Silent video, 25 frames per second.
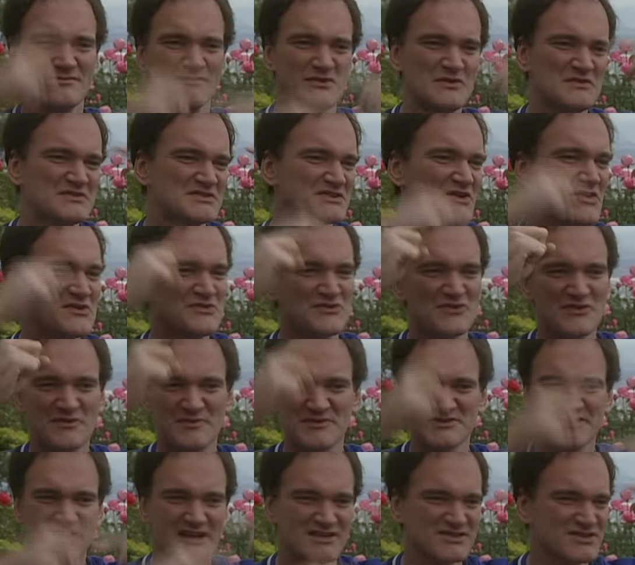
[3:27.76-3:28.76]
movie's going through the
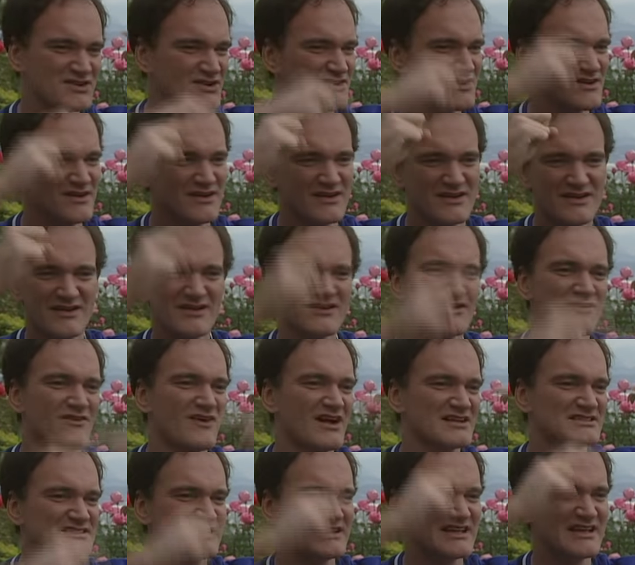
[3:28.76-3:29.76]
projector,
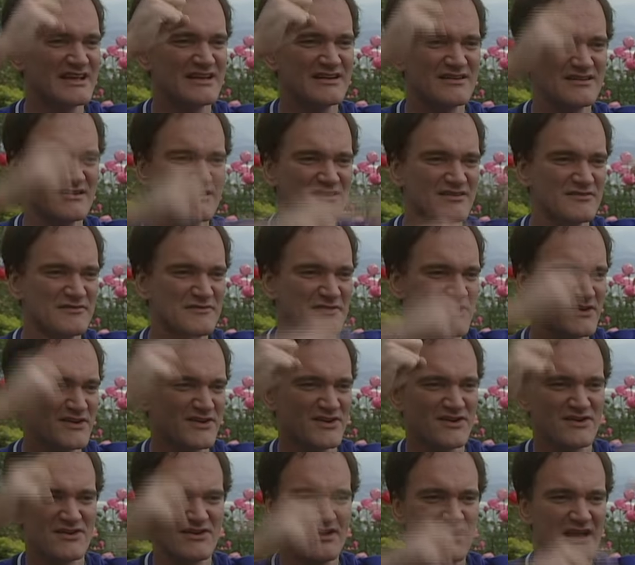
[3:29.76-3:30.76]
watching it
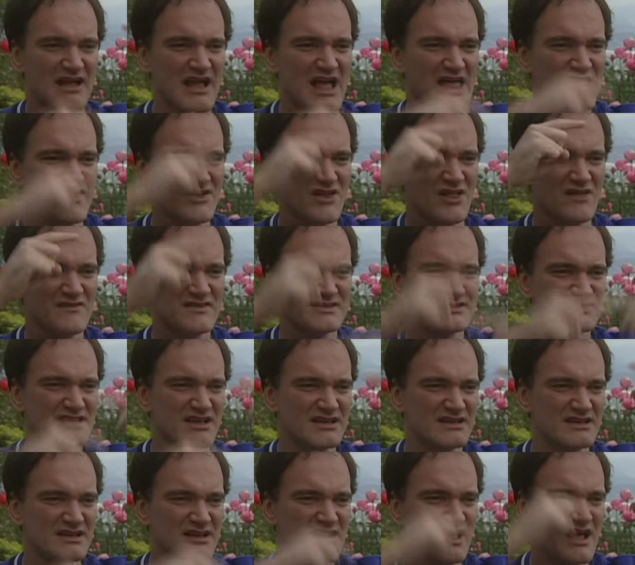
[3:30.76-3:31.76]
flicker, and then all of a
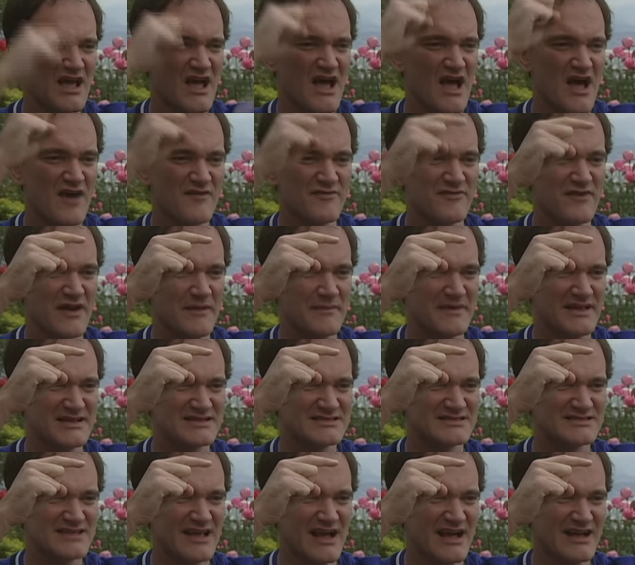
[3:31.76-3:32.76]
sudden, a frame
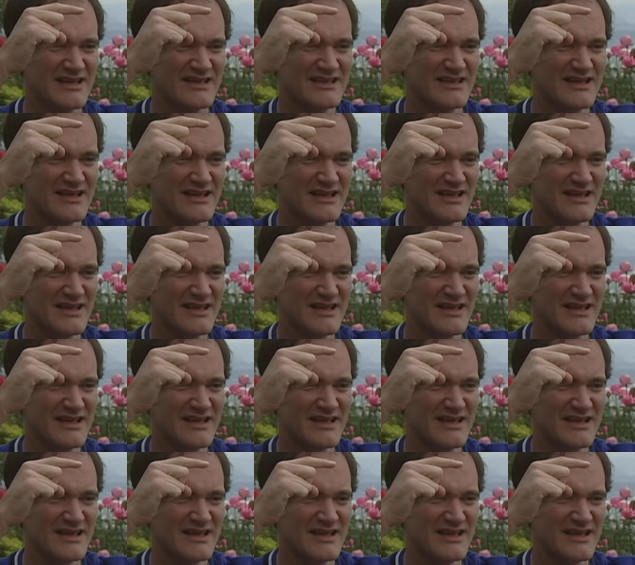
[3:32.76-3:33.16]
gets stuck.